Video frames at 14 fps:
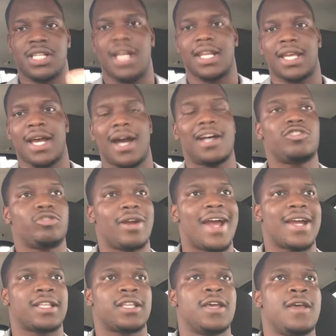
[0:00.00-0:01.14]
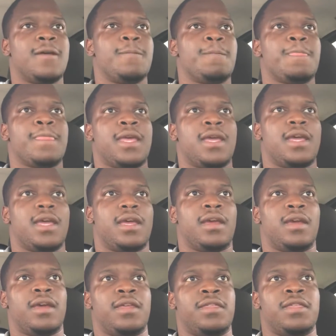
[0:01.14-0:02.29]
signed a contract,
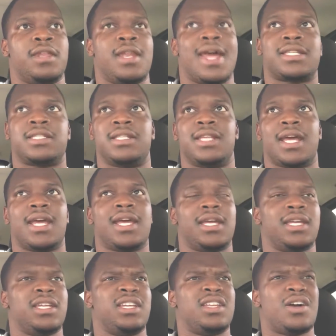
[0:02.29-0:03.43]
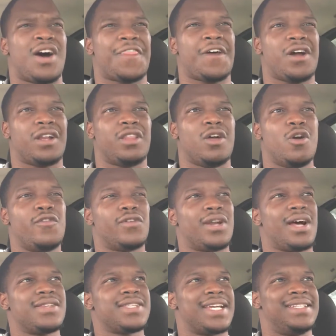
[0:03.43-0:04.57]
and the next day, you know, I thought it over and
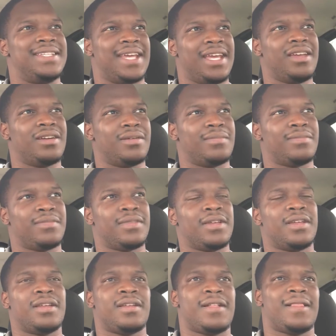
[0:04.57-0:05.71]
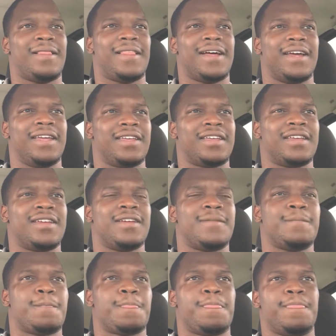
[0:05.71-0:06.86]
I was like, damn, like,
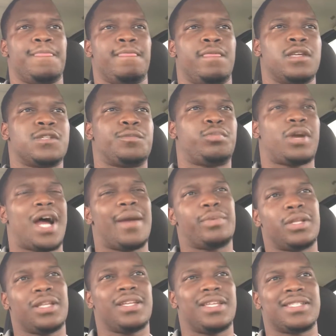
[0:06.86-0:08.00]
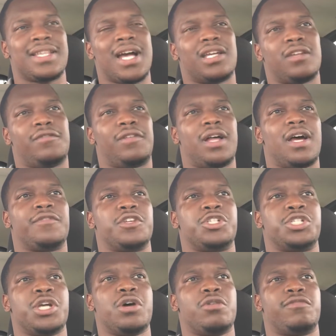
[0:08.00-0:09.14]
this property is not going to fly off the
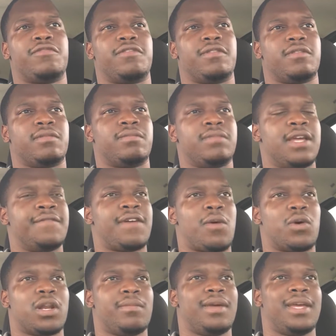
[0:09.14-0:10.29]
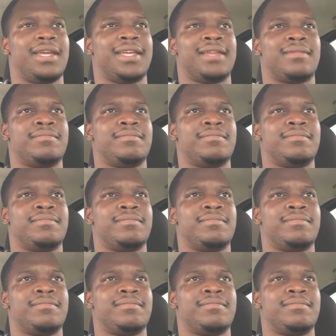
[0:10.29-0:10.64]
shelf if I want to make